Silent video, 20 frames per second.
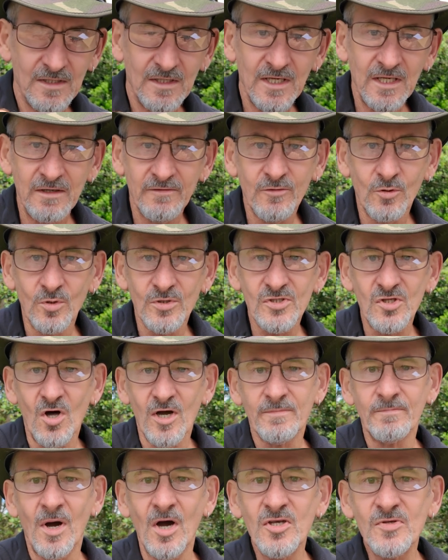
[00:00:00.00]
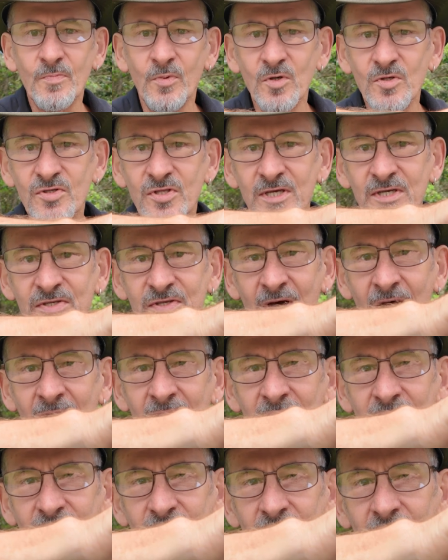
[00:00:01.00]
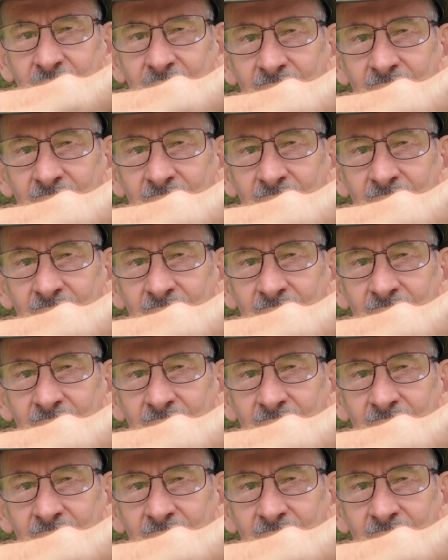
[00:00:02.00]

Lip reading: And of course, like most boots these days,